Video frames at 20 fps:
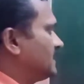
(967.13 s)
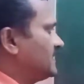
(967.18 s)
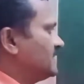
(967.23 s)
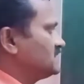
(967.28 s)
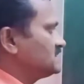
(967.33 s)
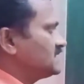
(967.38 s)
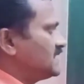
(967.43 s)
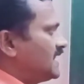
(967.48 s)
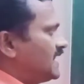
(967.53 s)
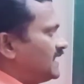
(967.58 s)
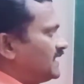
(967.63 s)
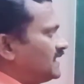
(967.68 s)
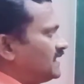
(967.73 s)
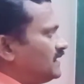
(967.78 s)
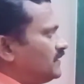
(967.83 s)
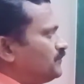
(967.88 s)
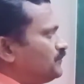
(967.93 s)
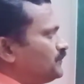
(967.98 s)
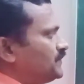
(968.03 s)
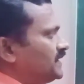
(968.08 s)
is
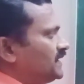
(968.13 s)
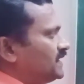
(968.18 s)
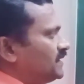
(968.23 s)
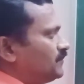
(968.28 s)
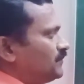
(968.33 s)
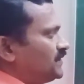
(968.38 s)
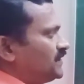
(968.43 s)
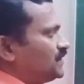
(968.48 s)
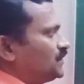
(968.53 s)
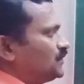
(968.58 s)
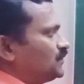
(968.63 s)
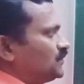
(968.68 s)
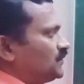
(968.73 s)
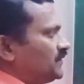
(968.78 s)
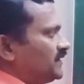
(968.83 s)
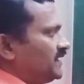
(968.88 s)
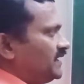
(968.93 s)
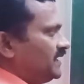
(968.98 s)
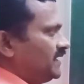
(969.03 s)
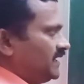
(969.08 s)
angle
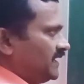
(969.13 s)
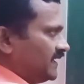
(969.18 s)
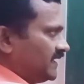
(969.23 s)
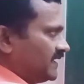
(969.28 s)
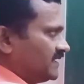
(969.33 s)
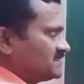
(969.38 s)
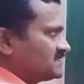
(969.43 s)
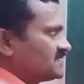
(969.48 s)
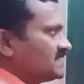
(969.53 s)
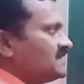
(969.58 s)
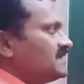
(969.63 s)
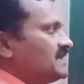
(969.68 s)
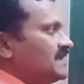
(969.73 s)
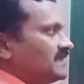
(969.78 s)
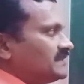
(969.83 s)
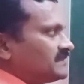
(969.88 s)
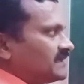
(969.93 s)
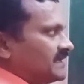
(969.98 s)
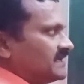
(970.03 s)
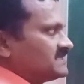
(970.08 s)
PMQ, is
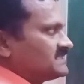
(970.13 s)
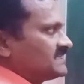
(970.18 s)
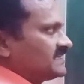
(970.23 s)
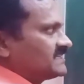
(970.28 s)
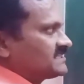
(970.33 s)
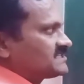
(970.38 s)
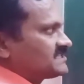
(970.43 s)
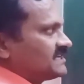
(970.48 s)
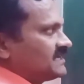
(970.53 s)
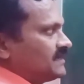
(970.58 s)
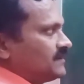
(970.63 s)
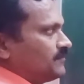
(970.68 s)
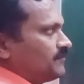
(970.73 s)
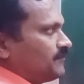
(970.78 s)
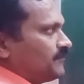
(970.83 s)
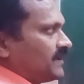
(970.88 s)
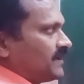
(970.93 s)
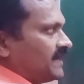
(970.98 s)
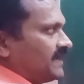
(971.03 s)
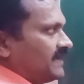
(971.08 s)

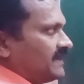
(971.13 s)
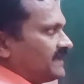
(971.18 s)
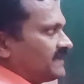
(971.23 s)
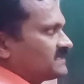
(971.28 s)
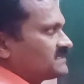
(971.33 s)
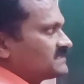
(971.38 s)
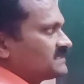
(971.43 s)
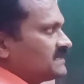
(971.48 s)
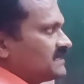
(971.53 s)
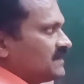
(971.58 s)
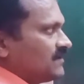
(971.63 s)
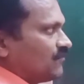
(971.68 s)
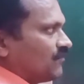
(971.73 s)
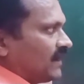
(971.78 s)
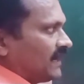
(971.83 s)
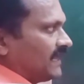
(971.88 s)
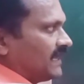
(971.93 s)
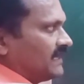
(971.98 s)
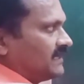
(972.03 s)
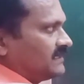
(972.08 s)
360 minus
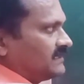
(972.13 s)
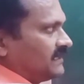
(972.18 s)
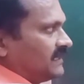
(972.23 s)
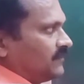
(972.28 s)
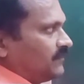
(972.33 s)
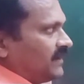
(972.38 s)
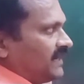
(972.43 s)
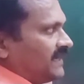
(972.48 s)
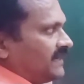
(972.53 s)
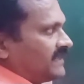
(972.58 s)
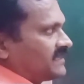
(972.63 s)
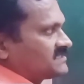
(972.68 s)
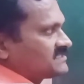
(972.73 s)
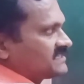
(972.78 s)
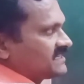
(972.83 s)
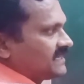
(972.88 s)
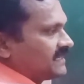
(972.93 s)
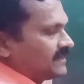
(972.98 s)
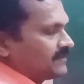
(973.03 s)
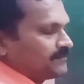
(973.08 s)
180
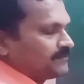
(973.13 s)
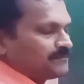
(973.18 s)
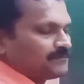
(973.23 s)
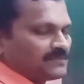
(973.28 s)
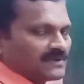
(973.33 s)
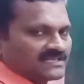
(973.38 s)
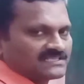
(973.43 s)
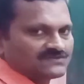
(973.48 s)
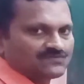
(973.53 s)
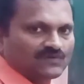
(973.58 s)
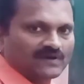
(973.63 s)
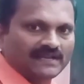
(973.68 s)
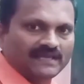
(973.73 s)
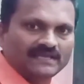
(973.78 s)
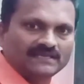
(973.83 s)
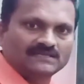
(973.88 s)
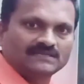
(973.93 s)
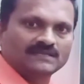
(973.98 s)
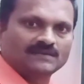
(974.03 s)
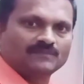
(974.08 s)
minus A plus
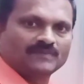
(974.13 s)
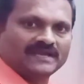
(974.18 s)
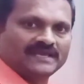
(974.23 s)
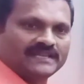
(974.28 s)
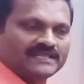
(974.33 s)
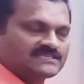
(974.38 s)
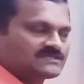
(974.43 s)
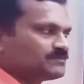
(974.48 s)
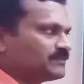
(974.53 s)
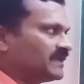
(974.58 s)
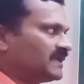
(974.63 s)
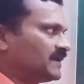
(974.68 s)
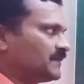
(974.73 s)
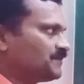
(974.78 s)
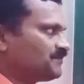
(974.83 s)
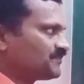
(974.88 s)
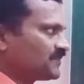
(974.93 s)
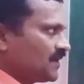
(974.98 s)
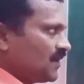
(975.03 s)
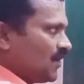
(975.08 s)
180 minus
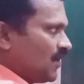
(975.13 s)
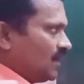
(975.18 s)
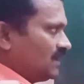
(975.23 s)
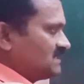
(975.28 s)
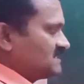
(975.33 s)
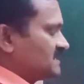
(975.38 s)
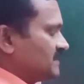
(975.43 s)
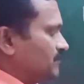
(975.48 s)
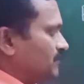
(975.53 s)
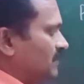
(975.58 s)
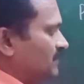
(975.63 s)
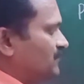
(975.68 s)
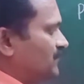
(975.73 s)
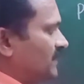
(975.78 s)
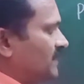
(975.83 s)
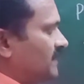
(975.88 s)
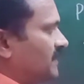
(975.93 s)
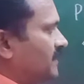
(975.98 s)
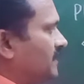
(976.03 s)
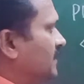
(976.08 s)
B. On
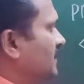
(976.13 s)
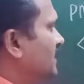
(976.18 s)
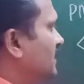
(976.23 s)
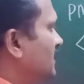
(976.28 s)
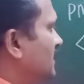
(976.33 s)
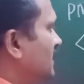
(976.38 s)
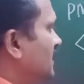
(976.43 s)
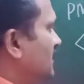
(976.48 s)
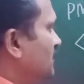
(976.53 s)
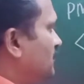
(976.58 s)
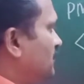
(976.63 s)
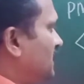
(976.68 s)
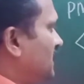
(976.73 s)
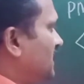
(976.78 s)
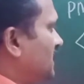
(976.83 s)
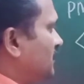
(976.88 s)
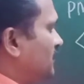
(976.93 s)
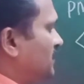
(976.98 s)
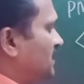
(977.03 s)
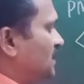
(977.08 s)
simplifying,
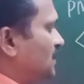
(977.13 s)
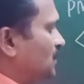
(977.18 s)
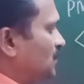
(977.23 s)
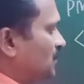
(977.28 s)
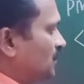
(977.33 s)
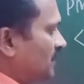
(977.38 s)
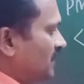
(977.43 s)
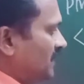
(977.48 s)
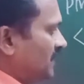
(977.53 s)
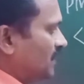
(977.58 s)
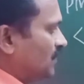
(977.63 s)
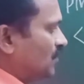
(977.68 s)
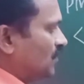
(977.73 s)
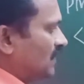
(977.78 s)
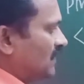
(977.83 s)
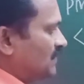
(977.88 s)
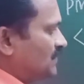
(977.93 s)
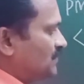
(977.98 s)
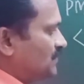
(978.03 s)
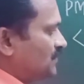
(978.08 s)
PMQ
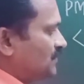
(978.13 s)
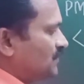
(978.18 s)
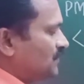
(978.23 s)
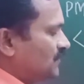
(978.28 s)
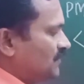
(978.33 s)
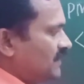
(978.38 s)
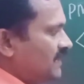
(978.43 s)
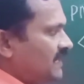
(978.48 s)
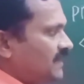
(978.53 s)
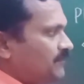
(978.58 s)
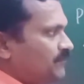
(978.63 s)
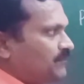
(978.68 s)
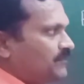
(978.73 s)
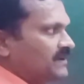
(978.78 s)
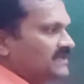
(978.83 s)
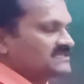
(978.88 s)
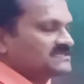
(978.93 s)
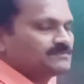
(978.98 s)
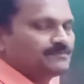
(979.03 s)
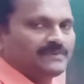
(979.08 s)
equal to A
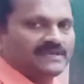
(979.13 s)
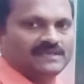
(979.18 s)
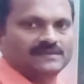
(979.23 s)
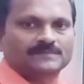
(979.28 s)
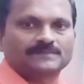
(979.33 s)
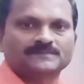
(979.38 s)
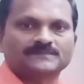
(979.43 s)
plus B.